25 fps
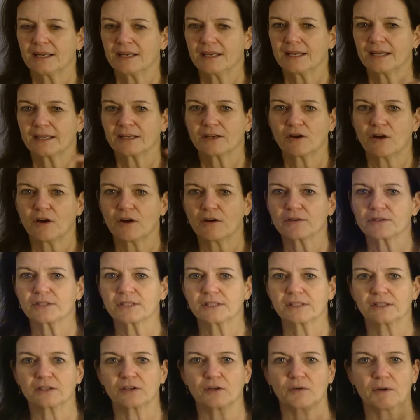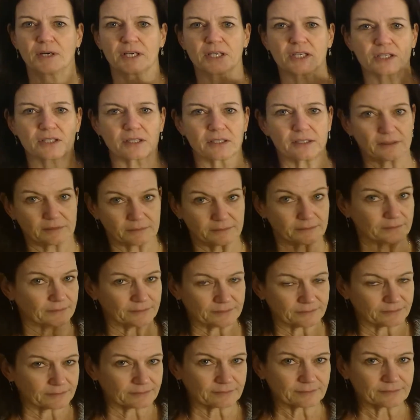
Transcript: it calls into question